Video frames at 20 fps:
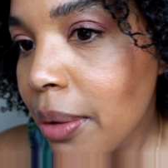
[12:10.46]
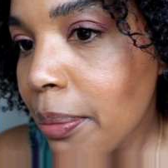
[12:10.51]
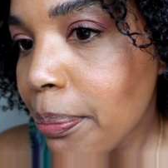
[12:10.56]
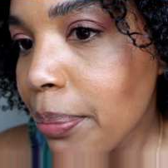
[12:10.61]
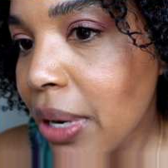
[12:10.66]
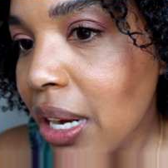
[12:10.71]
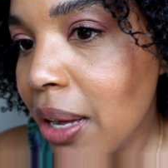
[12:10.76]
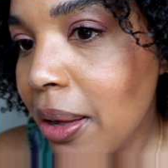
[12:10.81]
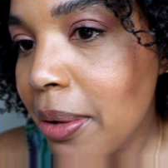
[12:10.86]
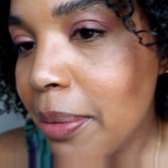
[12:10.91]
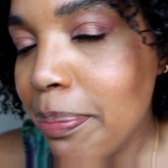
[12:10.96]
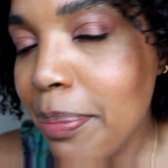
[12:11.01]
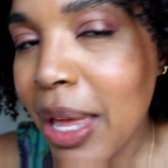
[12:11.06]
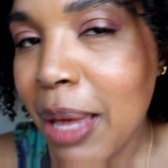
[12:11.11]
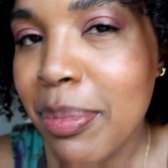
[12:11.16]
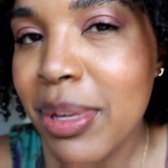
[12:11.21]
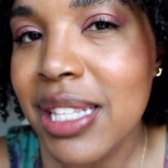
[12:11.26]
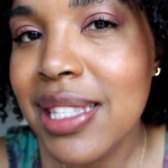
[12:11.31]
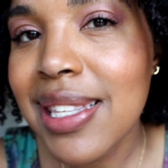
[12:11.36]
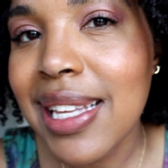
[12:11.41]
but
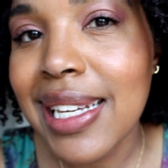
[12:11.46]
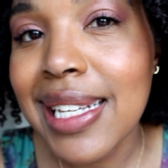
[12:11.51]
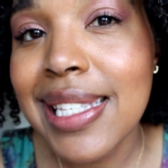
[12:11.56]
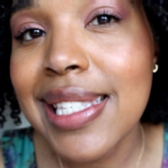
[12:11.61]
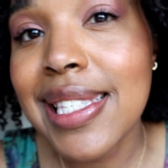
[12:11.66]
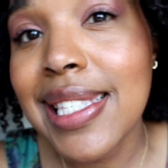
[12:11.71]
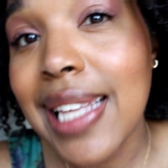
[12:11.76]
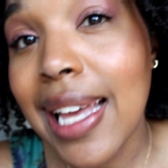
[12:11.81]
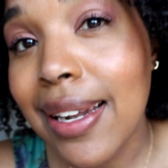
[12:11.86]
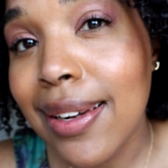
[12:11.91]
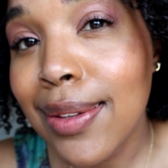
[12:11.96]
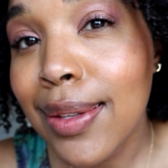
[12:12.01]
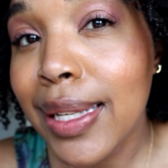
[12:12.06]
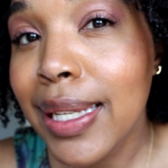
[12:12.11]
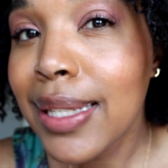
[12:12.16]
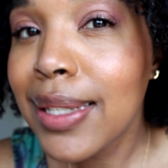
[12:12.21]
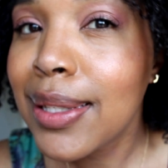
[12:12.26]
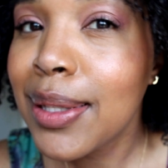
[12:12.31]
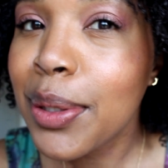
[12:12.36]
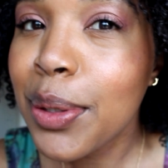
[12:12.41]
maybe it's like
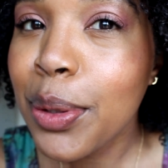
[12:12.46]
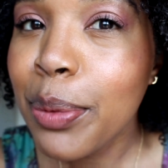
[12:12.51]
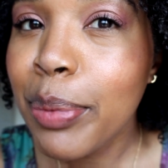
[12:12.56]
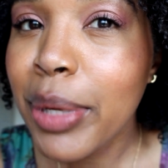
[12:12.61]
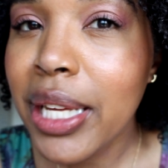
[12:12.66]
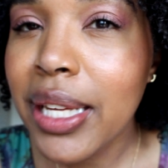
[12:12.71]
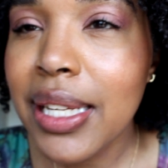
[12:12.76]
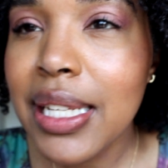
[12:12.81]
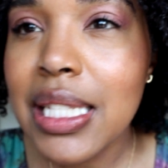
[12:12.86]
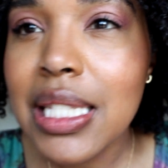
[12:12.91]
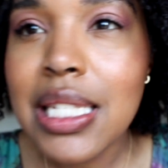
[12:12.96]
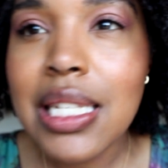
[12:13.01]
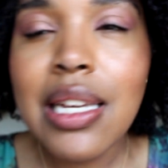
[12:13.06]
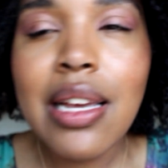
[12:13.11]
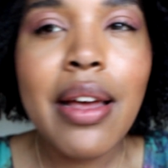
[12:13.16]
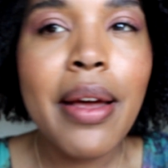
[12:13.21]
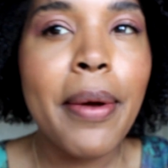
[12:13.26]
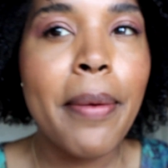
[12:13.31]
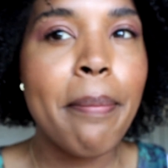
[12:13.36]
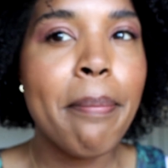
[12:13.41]
settling a little bit.
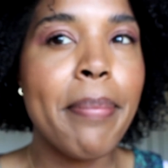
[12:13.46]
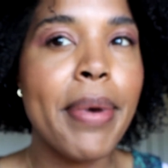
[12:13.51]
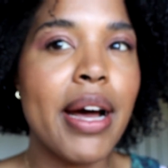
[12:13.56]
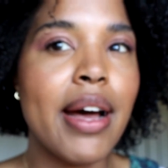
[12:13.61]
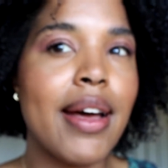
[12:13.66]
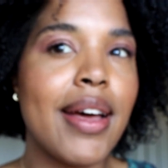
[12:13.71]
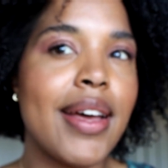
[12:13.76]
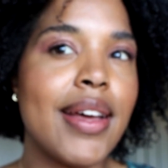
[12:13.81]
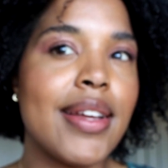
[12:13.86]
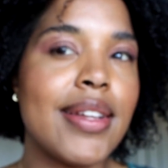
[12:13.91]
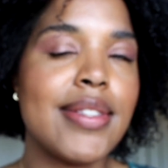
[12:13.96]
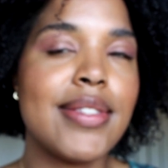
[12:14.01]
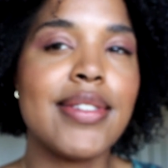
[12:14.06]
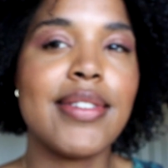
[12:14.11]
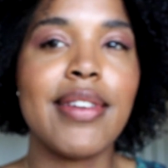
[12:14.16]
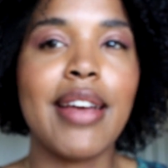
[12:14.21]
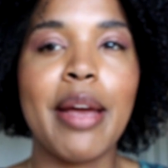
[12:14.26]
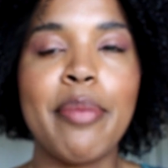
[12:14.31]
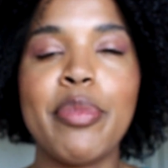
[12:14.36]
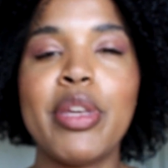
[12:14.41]
But
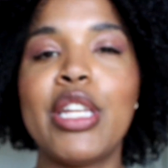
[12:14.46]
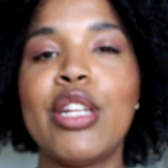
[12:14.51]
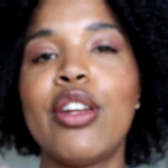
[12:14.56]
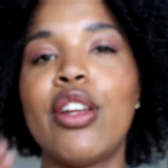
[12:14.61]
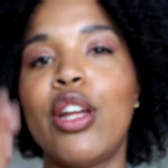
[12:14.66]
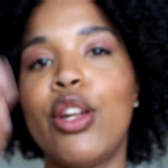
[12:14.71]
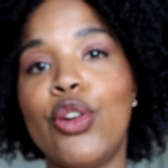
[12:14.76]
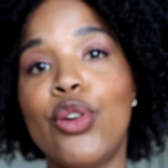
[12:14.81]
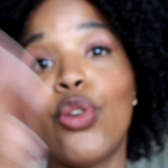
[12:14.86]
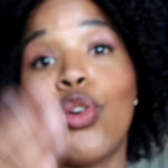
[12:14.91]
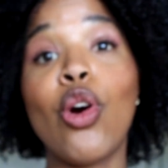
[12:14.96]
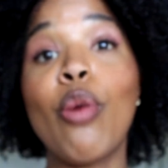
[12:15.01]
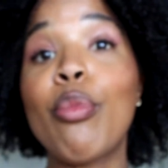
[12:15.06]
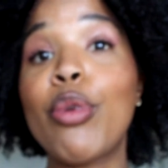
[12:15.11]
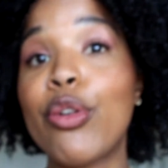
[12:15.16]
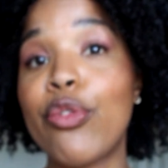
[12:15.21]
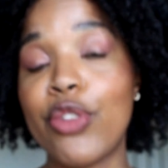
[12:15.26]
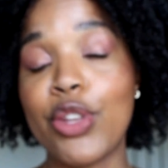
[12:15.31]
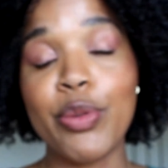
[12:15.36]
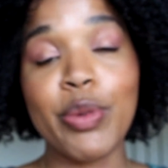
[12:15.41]
I mean,
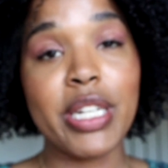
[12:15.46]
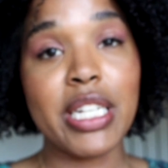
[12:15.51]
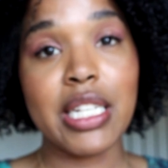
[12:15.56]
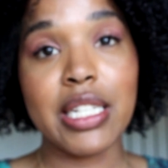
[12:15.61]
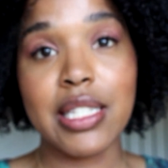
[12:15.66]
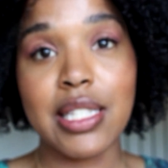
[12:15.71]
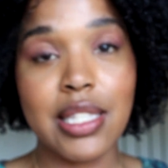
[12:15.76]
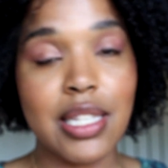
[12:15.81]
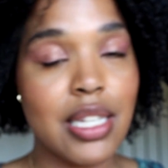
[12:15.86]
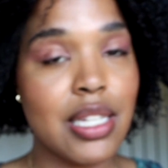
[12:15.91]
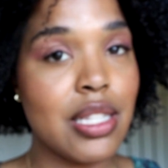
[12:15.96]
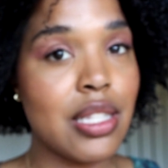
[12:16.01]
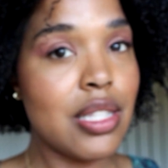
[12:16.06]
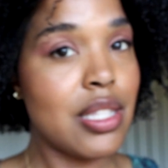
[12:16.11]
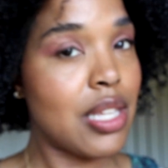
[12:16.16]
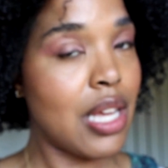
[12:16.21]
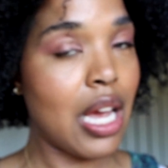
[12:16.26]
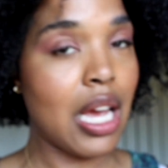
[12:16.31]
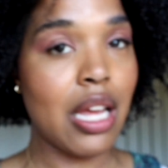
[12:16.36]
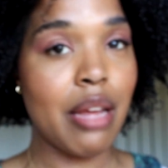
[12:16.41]
normal viewing
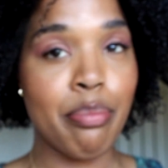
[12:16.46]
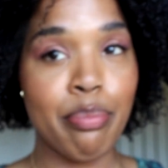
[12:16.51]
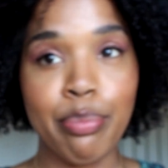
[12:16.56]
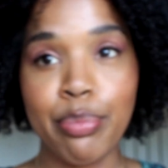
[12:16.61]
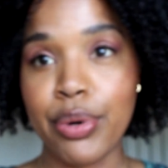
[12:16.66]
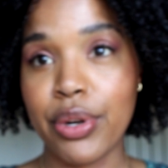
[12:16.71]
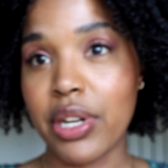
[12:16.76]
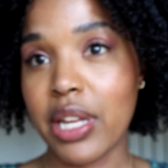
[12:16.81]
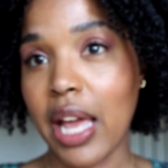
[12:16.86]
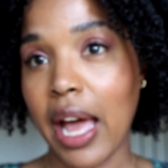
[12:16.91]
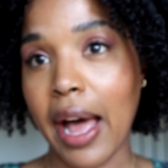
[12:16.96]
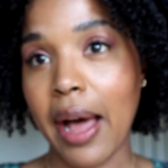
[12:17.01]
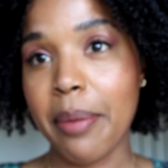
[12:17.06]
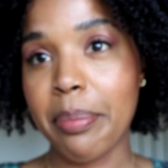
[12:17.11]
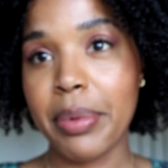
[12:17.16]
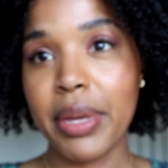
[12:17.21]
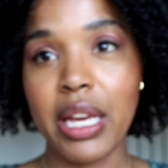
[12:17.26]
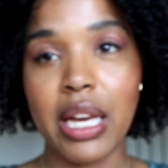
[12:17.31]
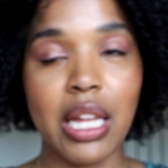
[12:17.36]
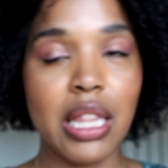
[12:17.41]
distance, I'm pretty
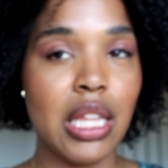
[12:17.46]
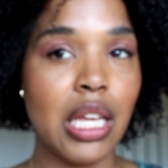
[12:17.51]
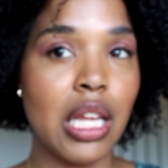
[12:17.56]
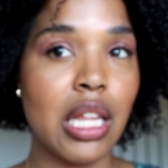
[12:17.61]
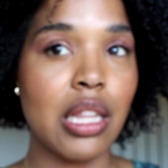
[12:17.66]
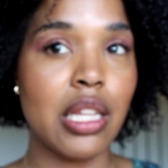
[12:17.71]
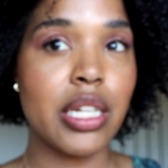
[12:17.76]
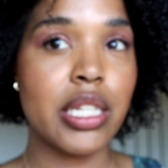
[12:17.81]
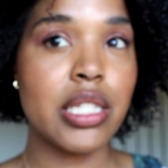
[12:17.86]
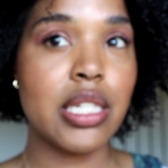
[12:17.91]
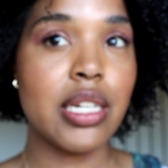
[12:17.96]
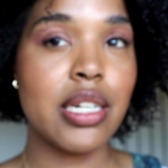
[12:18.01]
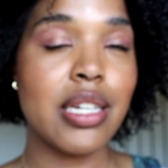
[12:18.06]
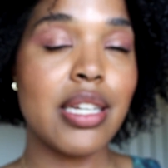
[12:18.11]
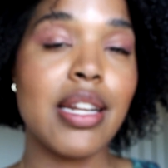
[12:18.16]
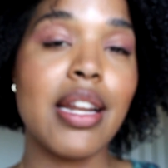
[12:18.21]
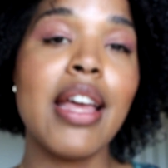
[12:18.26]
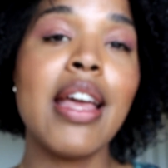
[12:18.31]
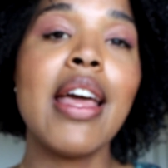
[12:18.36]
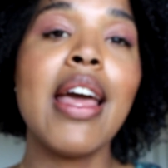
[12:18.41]
happy. I think it looks
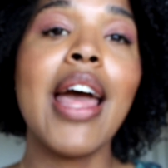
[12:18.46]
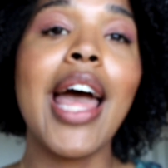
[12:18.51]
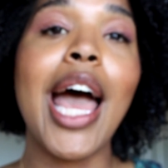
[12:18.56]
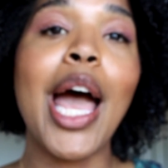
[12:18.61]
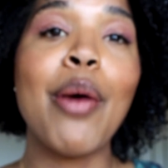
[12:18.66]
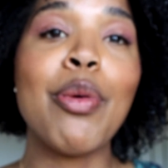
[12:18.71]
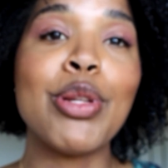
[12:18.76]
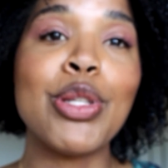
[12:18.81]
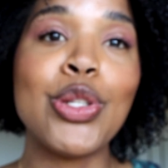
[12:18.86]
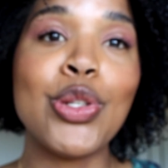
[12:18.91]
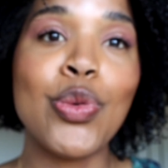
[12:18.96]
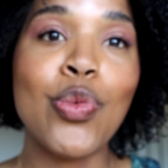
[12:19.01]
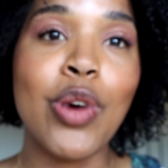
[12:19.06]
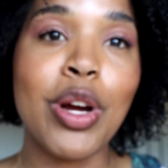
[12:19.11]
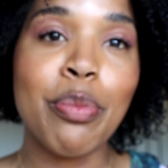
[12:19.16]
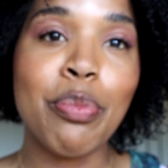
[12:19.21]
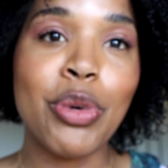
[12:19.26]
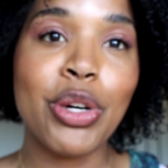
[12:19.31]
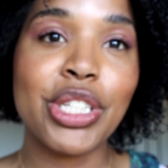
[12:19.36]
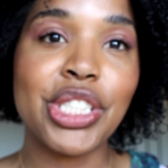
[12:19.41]
good. I will do
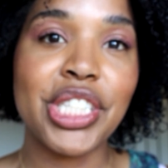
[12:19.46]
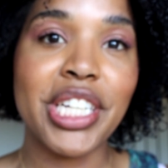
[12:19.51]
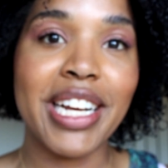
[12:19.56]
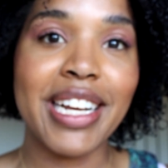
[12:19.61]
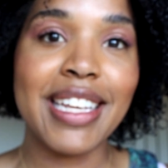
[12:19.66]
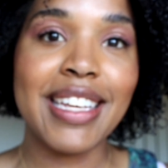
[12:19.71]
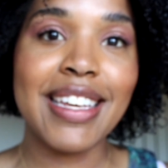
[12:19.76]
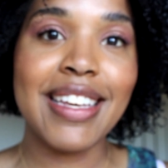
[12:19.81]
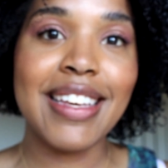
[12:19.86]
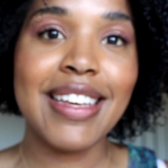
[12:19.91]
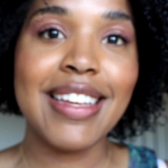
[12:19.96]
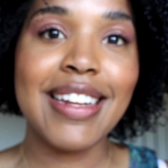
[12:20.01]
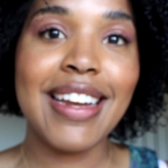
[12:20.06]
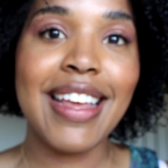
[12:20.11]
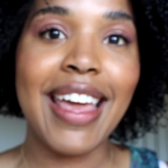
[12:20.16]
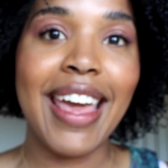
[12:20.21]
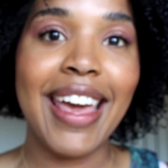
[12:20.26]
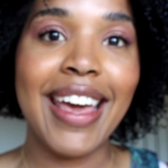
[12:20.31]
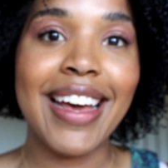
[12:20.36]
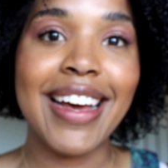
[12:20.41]
one more check-in
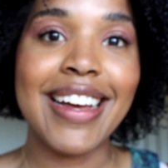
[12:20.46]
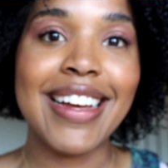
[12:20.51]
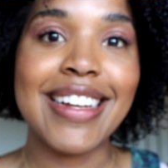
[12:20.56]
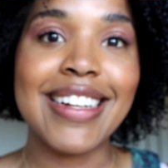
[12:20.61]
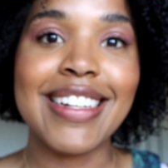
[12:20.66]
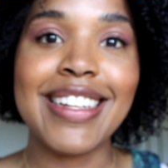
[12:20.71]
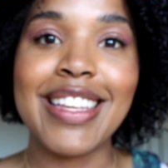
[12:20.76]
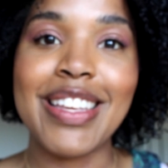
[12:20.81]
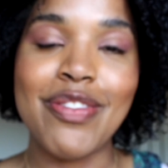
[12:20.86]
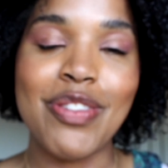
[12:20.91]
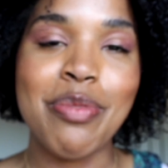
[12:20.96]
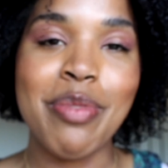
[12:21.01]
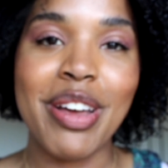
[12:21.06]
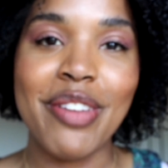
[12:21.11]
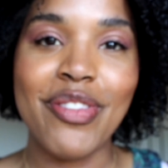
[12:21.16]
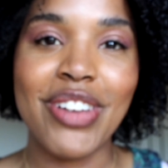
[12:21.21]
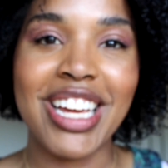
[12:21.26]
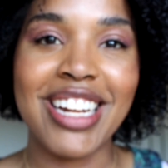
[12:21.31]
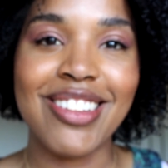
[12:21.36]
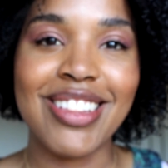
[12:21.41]
and give you my
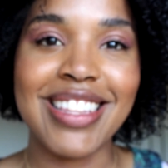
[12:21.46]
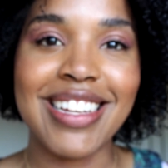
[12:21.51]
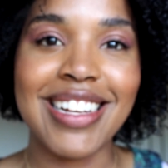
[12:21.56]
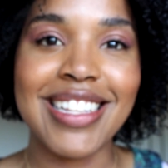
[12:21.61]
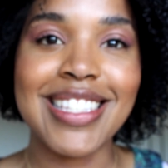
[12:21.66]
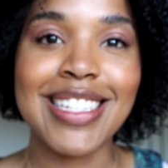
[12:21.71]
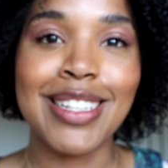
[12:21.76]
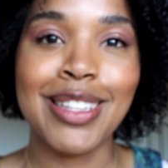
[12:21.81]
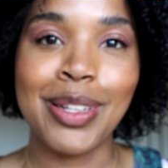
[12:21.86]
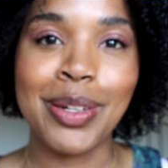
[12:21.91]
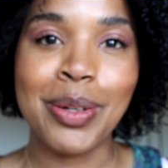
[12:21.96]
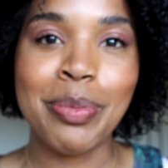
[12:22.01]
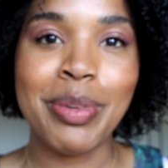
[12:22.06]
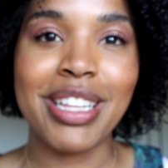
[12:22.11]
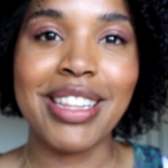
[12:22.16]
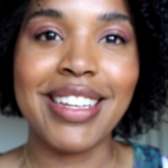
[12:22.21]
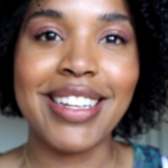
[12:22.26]
final thoughts a little bit